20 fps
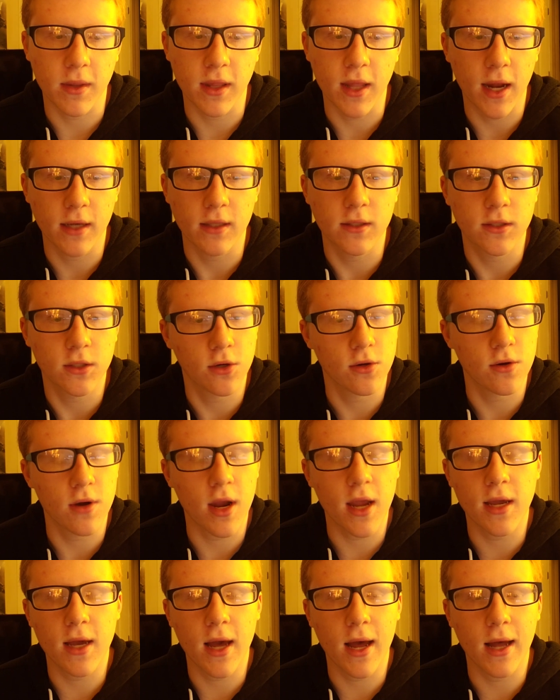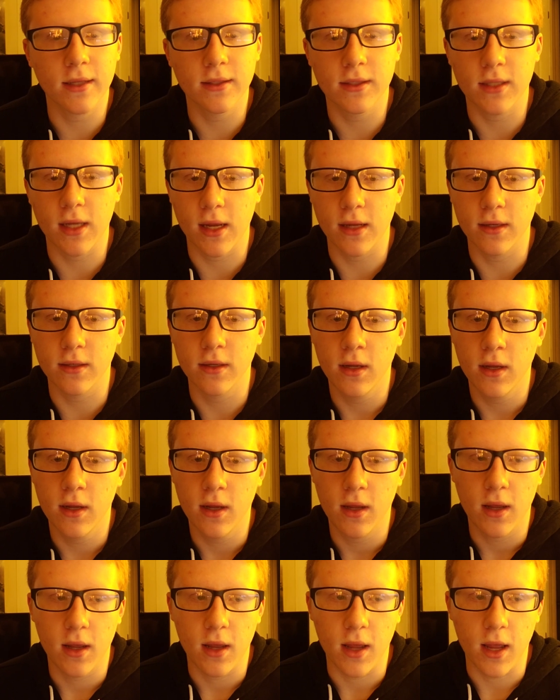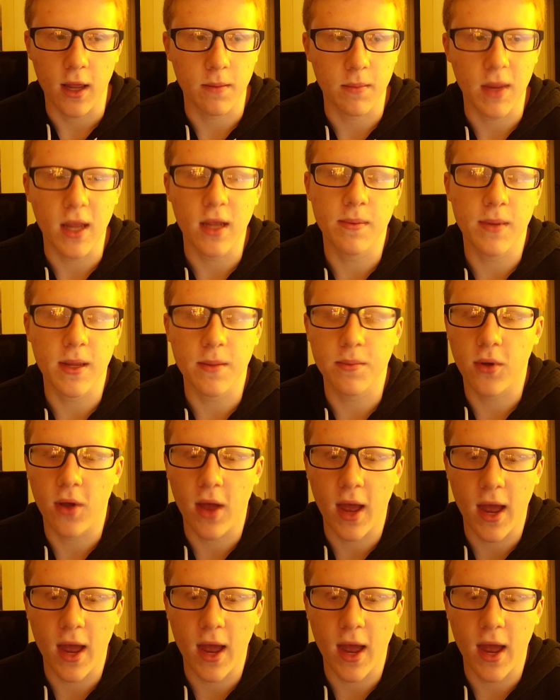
and that is create content and make people